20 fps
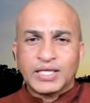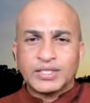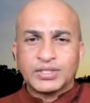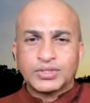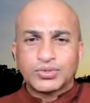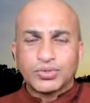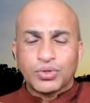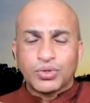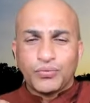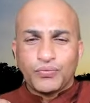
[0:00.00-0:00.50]

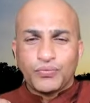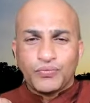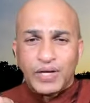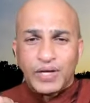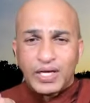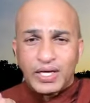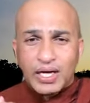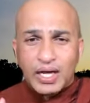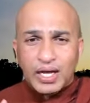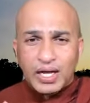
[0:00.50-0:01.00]
So
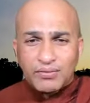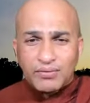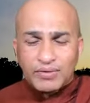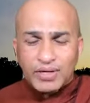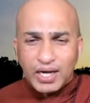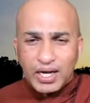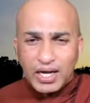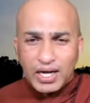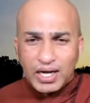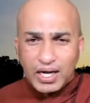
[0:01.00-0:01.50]
when
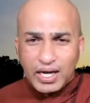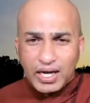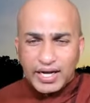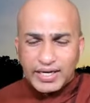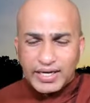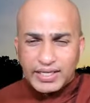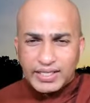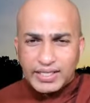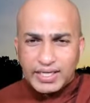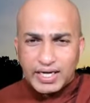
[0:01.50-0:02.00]
our
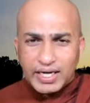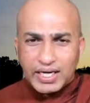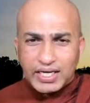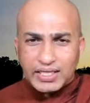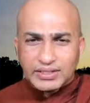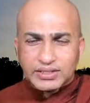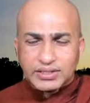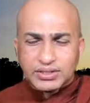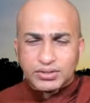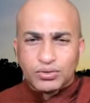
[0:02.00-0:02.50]

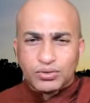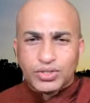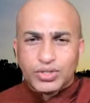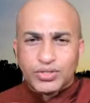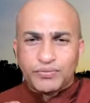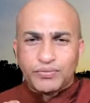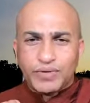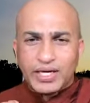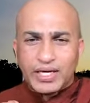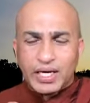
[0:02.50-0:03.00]
ideas or
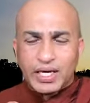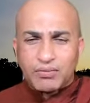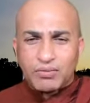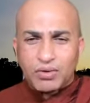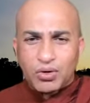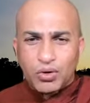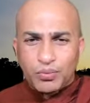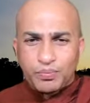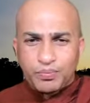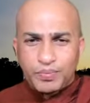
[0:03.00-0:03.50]
when
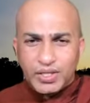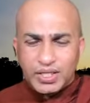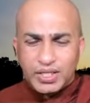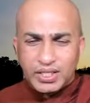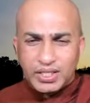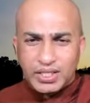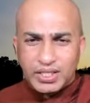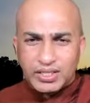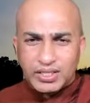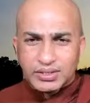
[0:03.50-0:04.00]
our
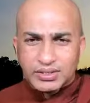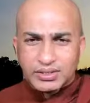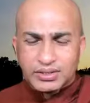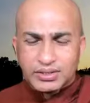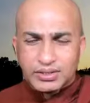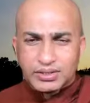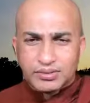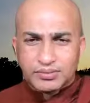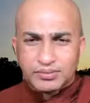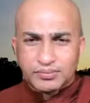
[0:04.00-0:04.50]

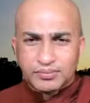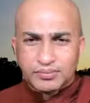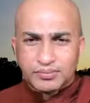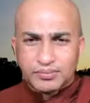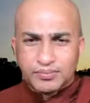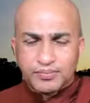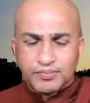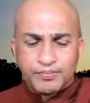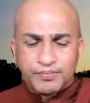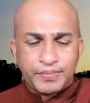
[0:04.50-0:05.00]
opinions
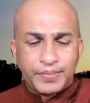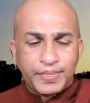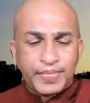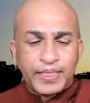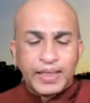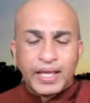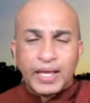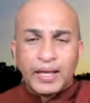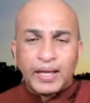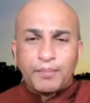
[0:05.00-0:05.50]

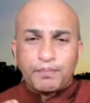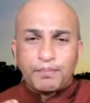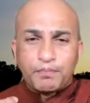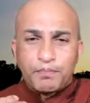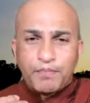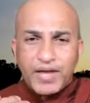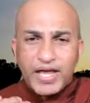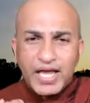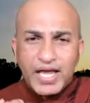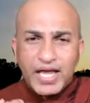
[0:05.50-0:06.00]

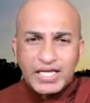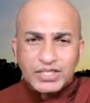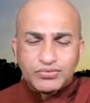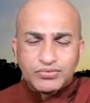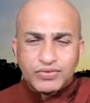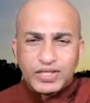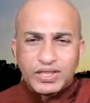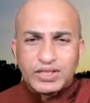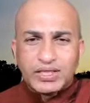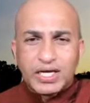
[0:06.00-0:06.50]

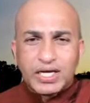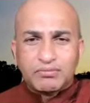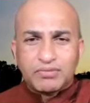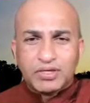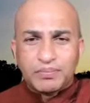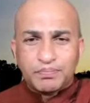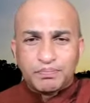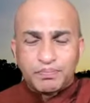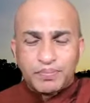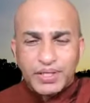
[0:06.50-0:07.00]
based with
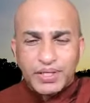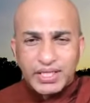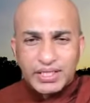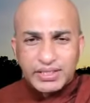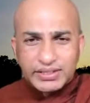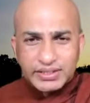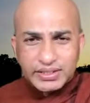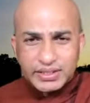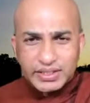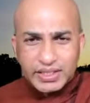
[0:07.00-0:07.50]
our
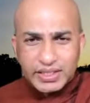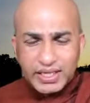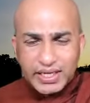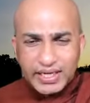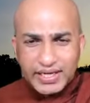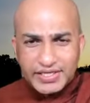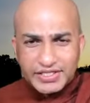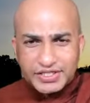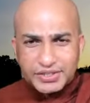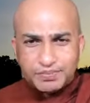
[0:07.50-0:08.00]
personal
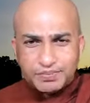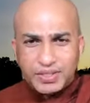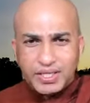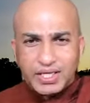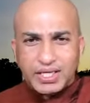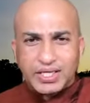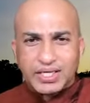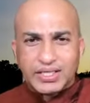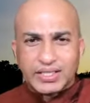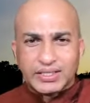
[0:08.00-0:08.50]

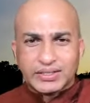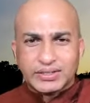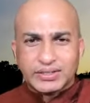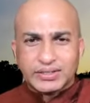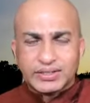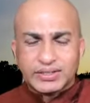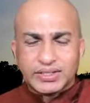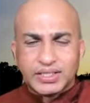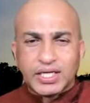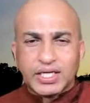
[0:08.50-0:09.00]

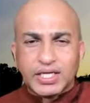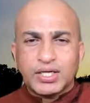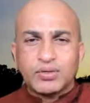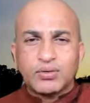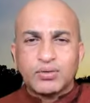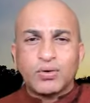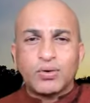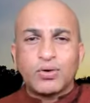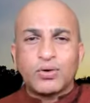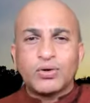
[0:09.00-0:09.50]
experience, it
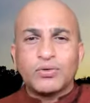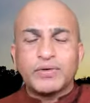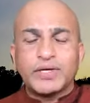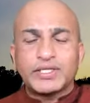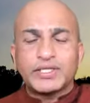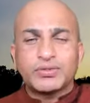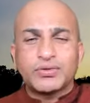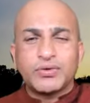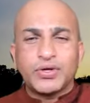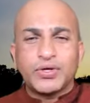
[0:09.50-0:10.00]

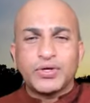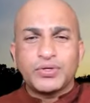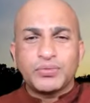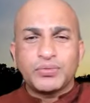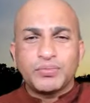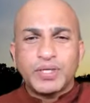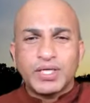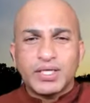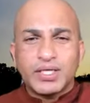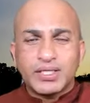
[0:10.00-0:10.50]
always going to
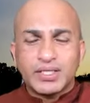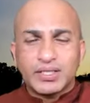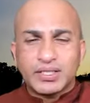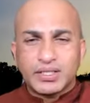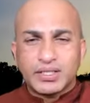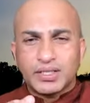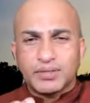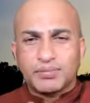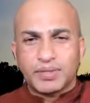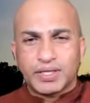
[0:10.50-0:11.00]
be
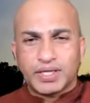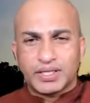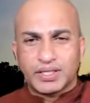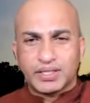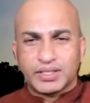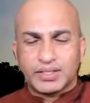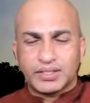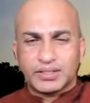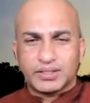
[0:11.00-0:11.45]
different.